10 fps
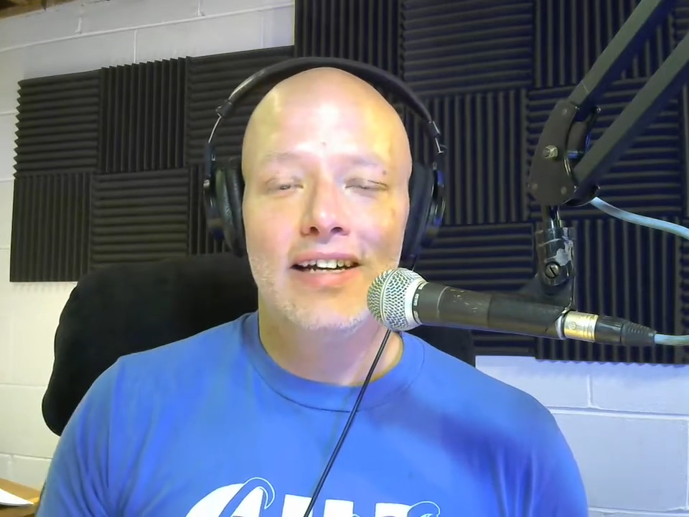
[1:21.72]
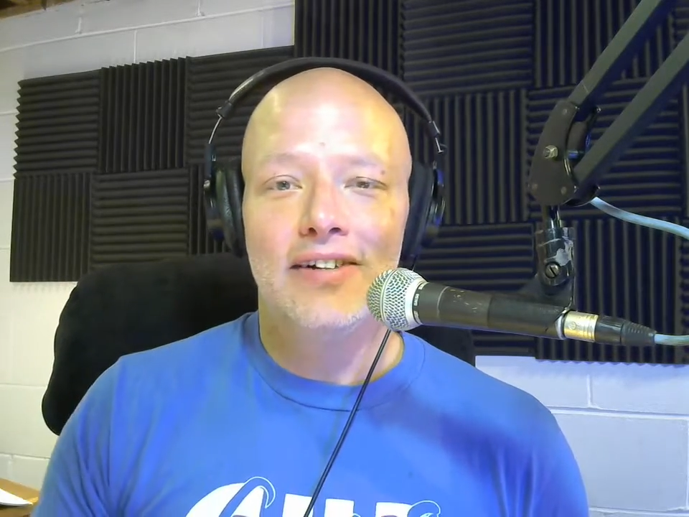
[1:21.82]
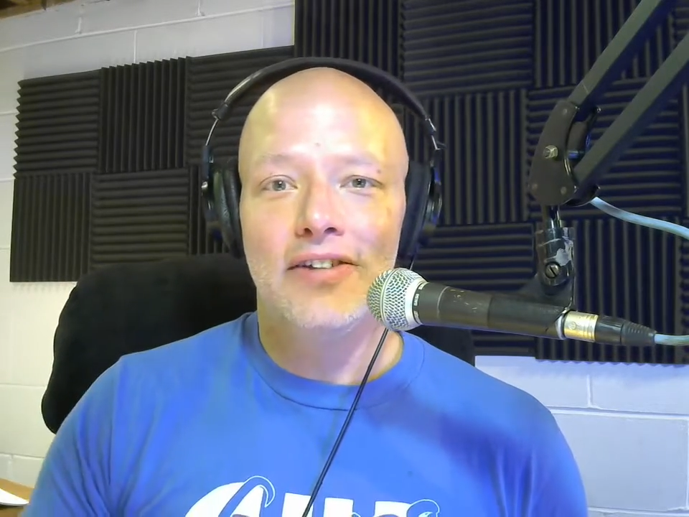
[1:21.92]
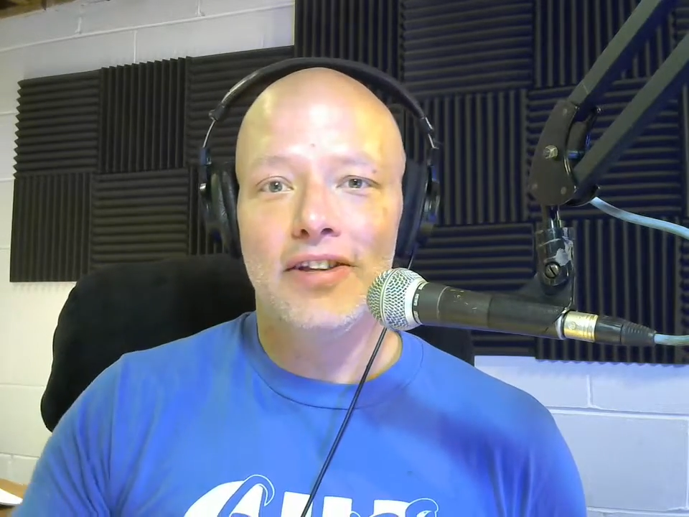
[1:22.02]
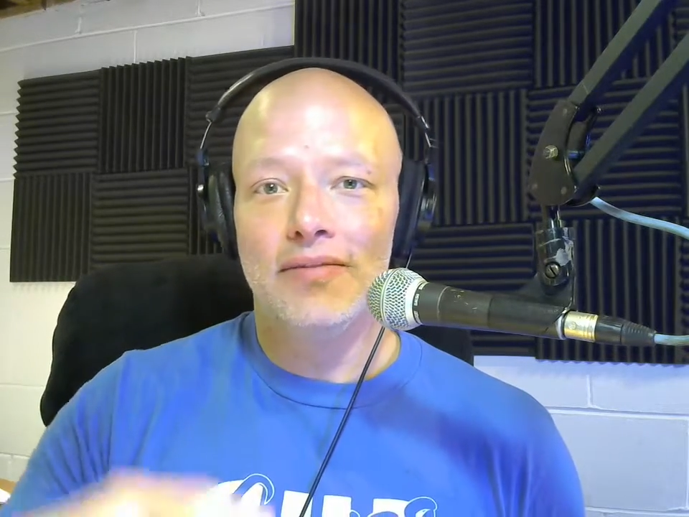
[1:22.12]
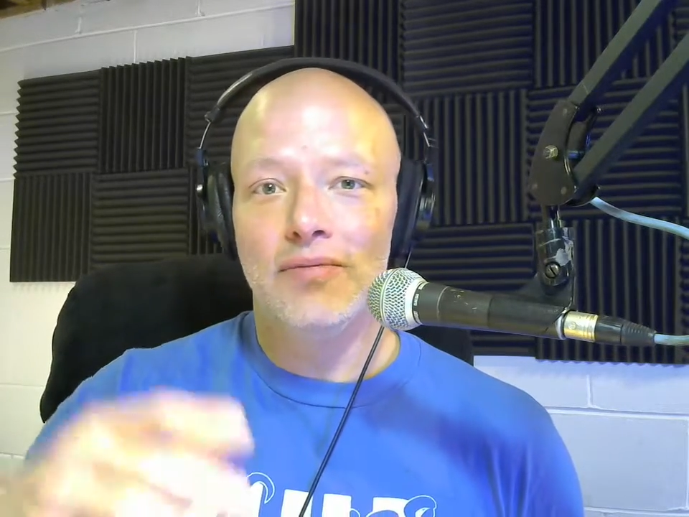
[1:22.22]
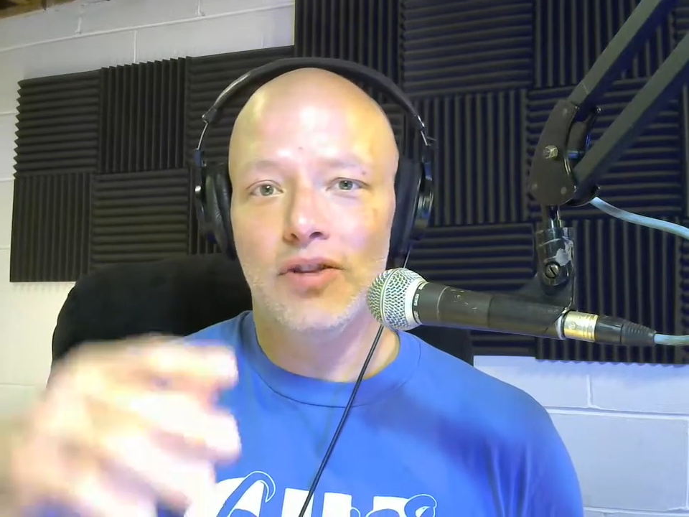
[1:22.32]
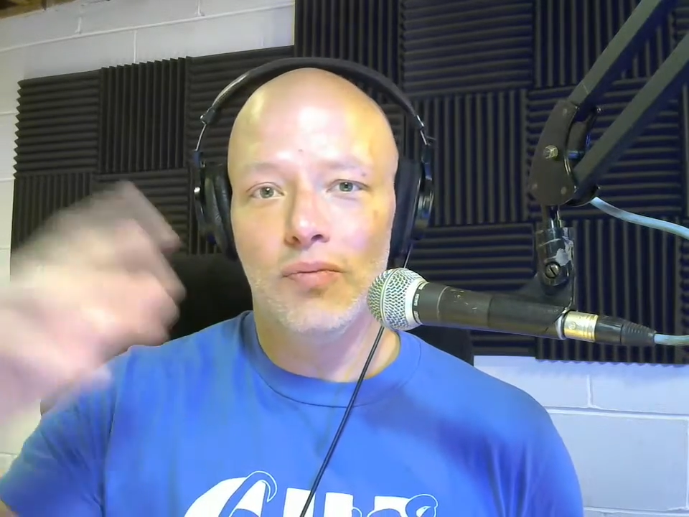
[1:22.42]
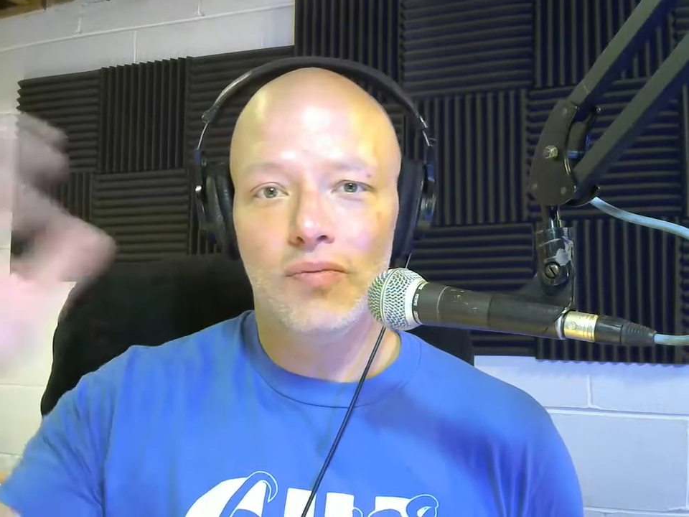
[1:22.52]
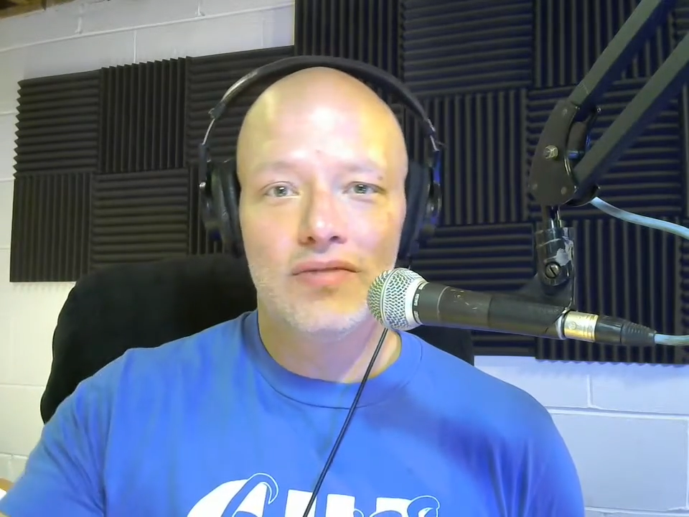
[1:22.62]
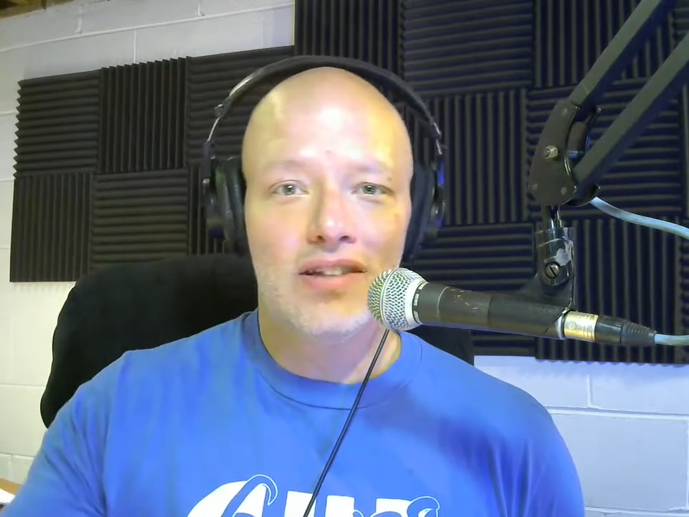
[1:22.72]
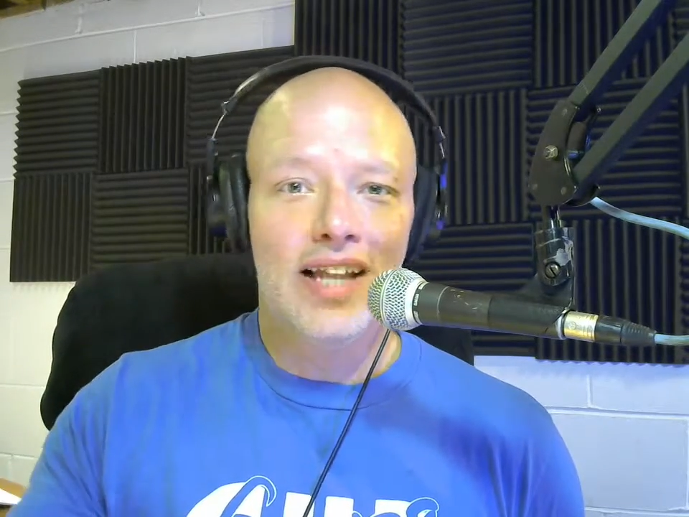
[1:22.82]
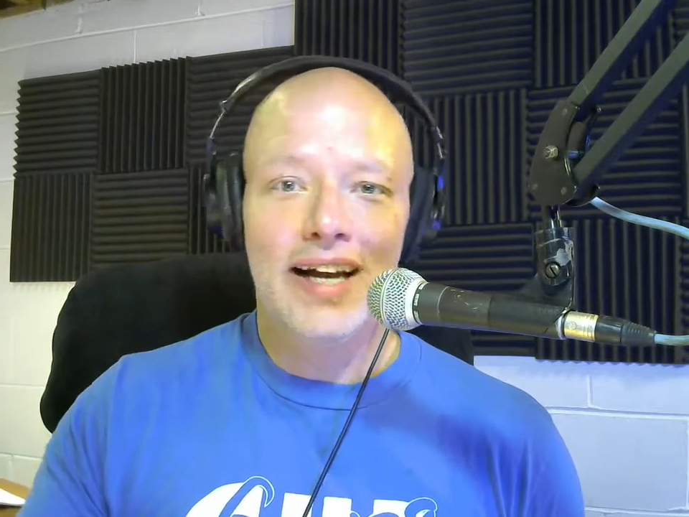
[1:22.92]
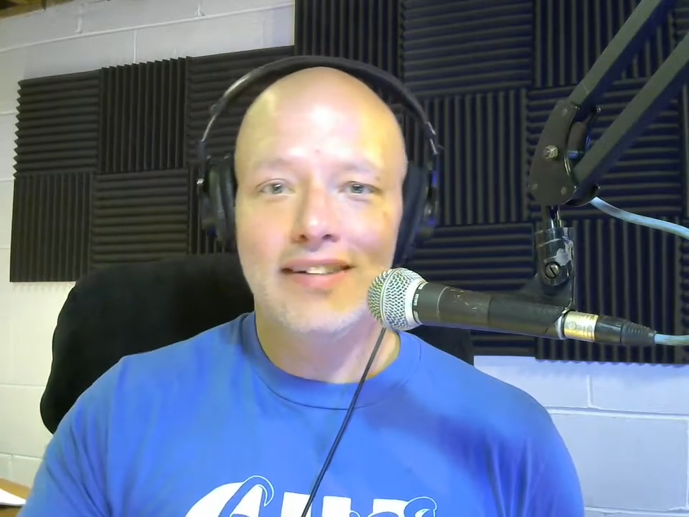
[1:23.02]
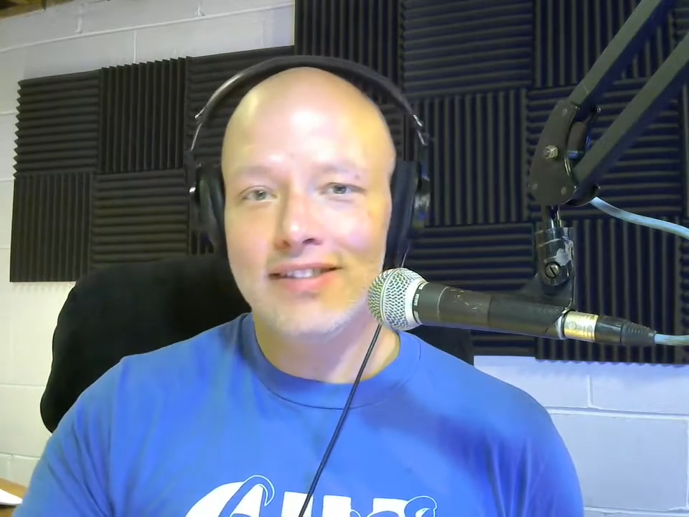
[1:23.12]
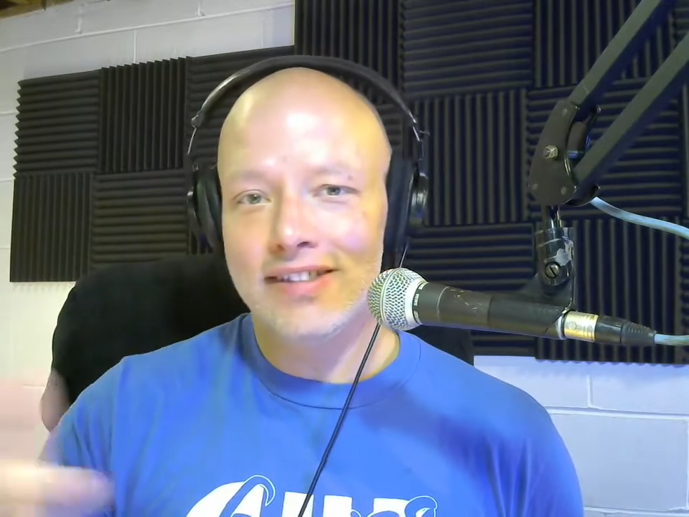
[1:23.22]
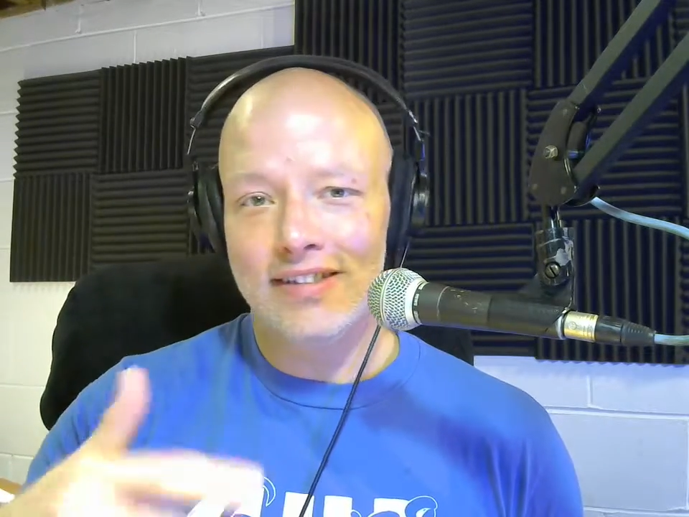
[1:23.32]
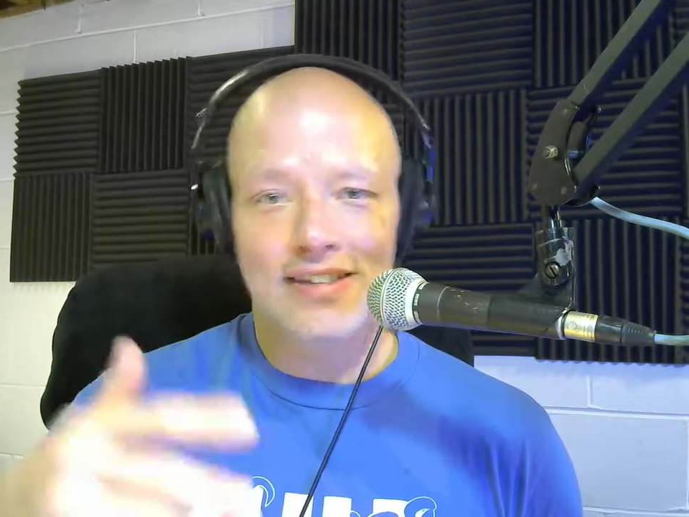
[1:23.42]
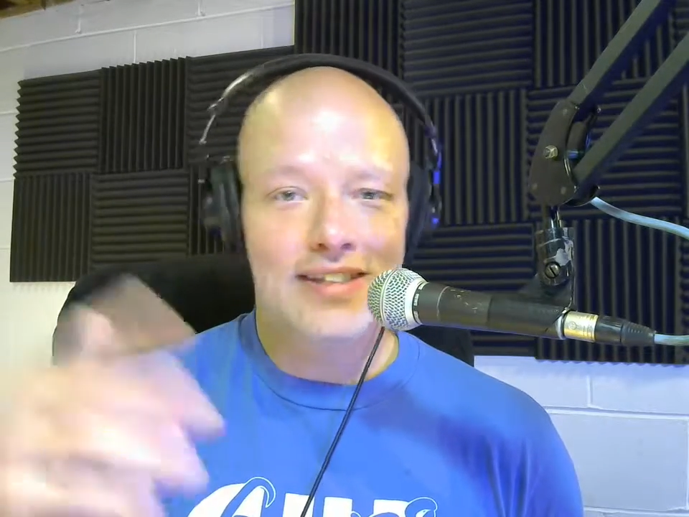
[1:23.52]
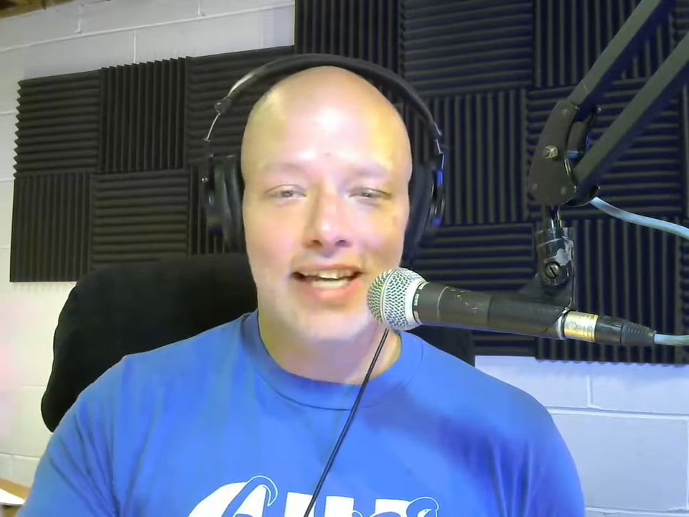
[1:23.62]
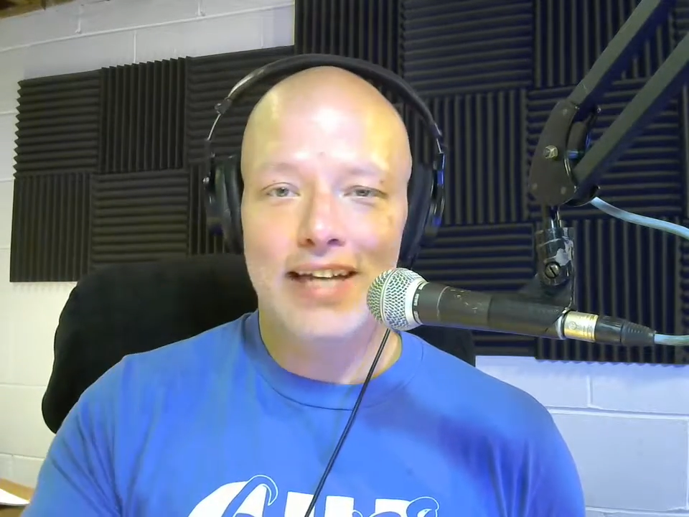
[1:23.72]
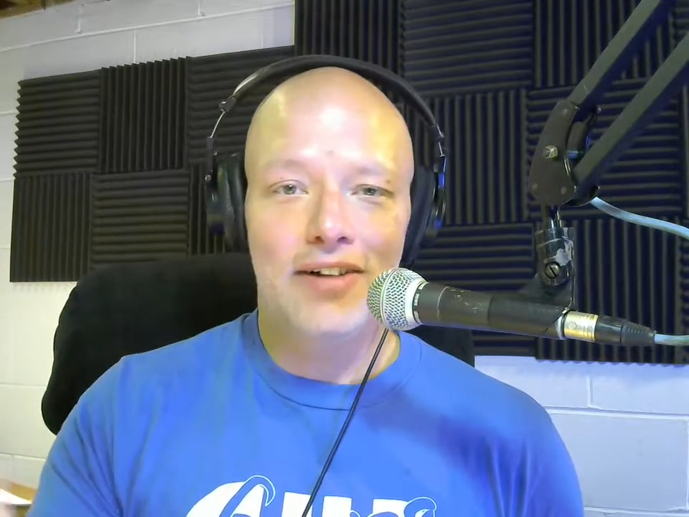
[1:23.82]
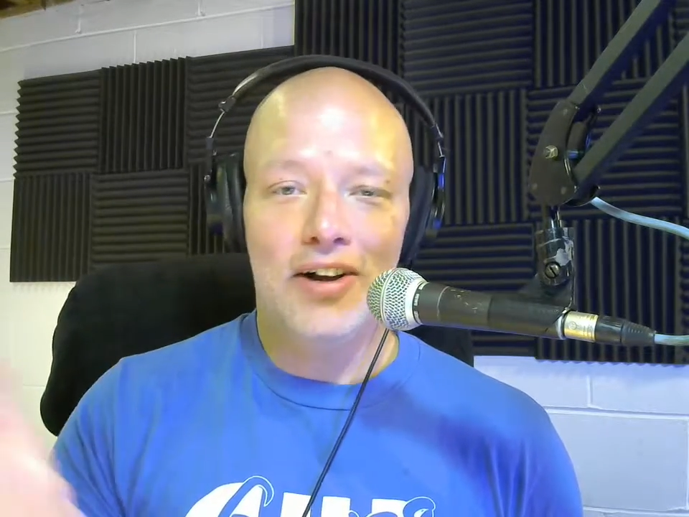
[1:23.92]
or the clouds or the sun,